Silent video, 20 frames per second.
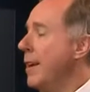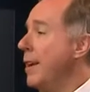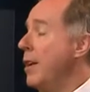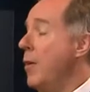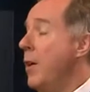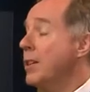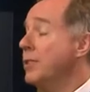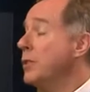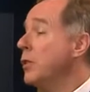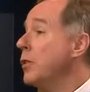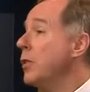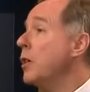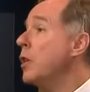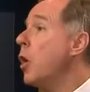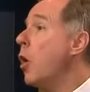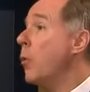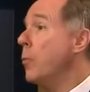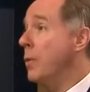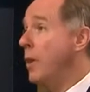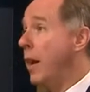You know, I certainly
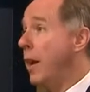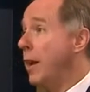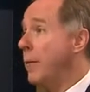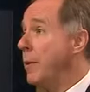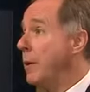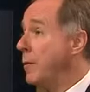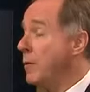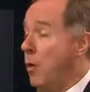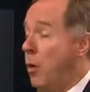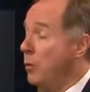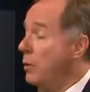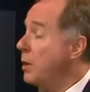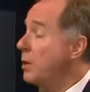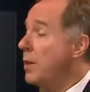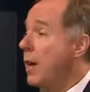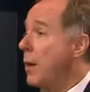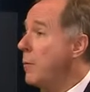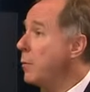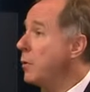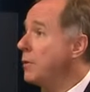hope not. I mean, only
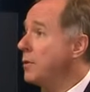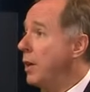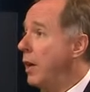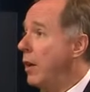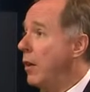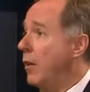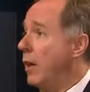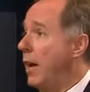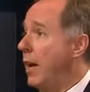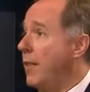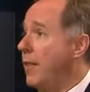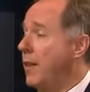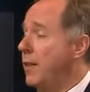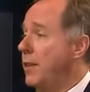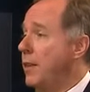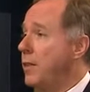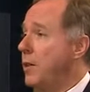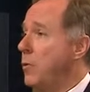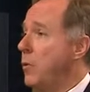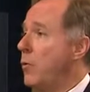time will tell. I
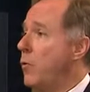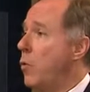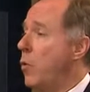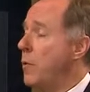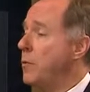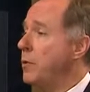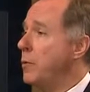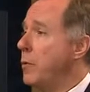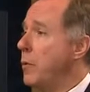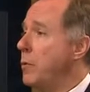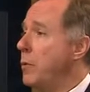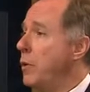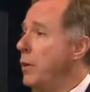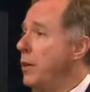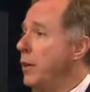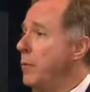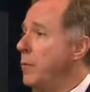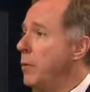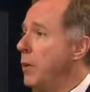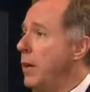think that the reforms that we're
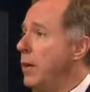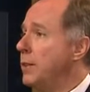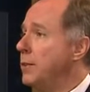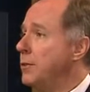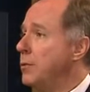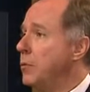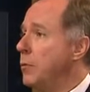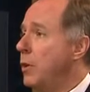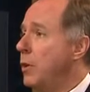putting in place